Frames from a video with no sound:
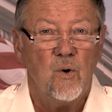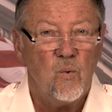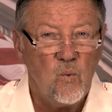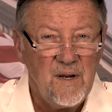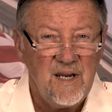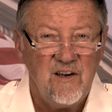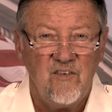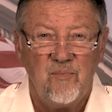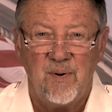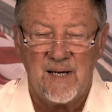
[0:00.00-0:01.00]

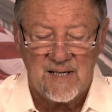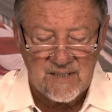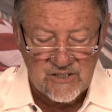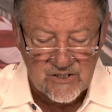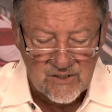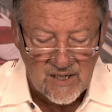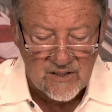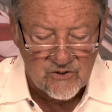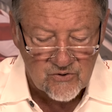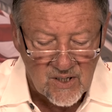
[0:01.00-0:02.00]
We've been in,
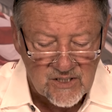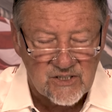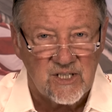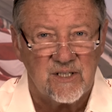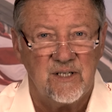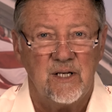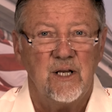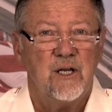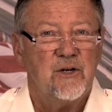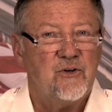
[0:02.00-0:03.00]
entrusted
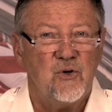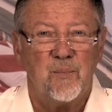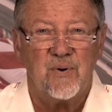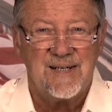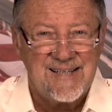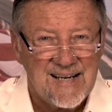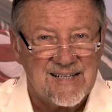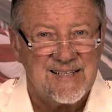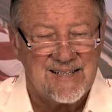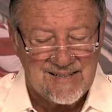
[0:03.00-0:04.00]
to
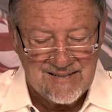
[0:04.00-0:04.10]
protect it.